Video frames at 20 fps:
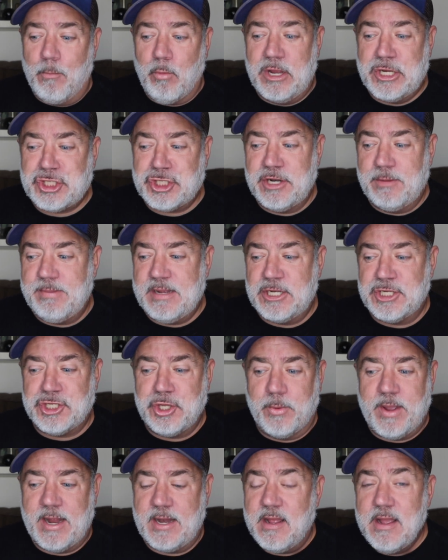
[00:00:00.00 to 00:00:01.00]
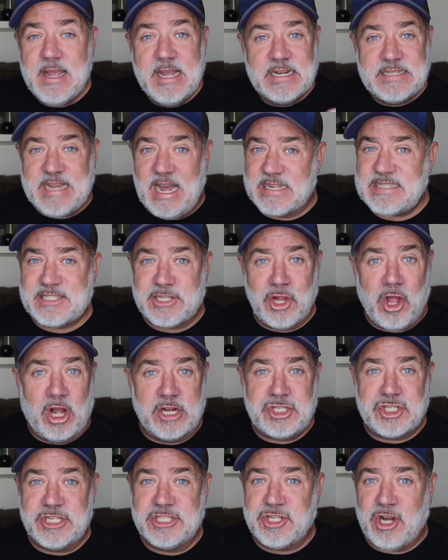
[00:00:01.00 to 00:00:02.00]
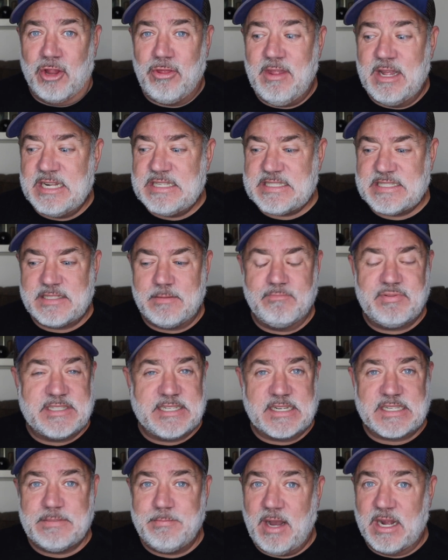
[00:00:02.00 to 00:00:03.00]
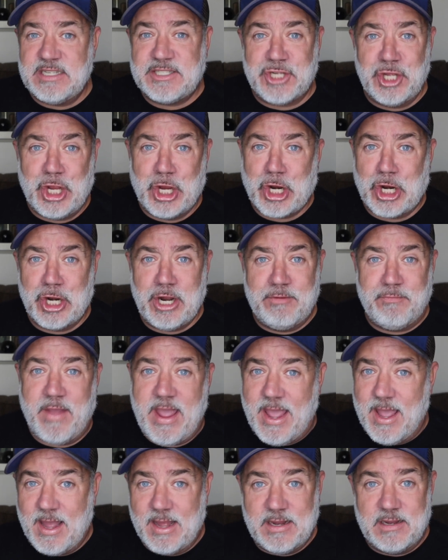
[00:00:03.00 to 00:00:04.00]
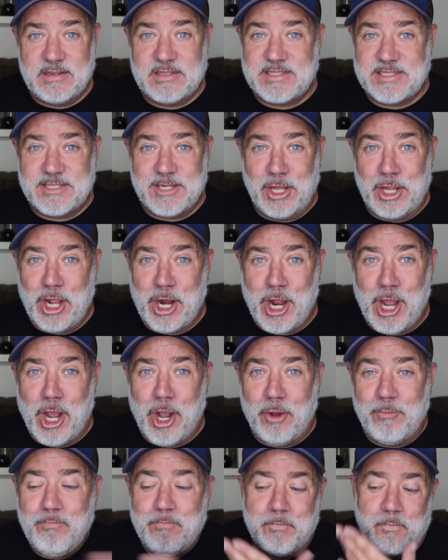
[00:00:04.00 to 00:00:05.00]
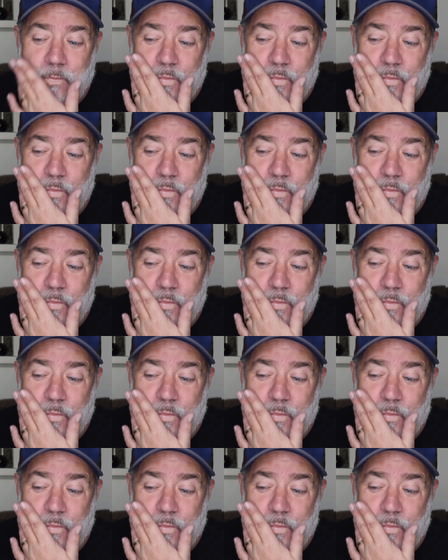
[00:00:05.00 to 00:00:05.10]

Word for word: We should have been doing test launches on this six months, a year in advance, you know?